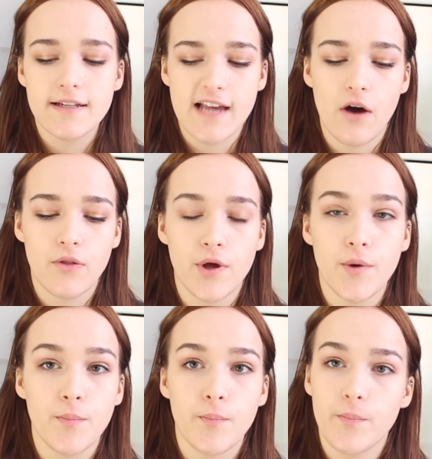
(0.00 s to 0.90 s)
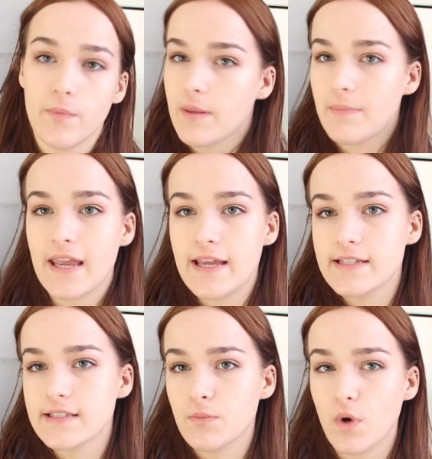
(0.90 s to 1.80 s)
tell them the
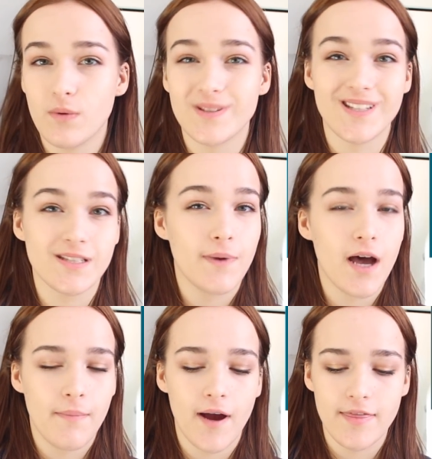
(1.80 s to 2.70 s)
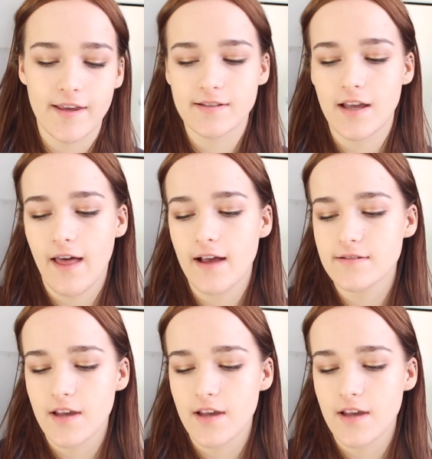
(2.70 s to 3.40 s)
piece and what it was inspired by and things like that.